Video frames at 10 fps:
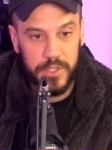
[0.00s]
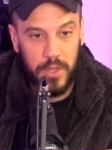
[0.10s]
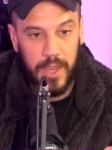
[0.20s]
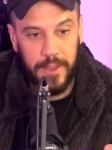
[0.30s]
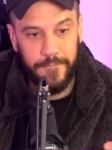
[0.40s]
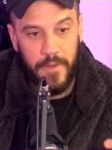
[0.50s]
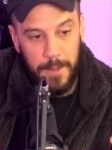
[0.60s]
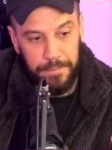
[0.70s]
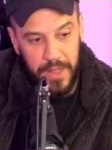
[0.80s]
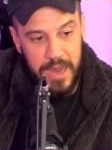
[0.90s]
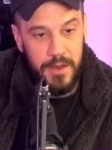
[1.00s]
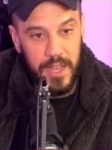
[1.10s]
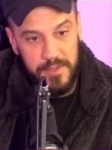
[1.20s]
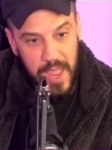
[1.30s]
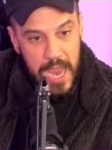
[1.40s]
So like if a player
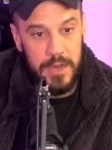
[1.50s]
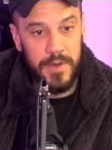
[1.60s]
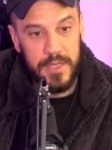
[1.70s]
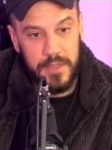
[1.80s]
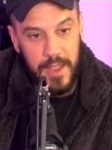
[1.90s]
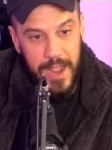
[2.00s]
gets angry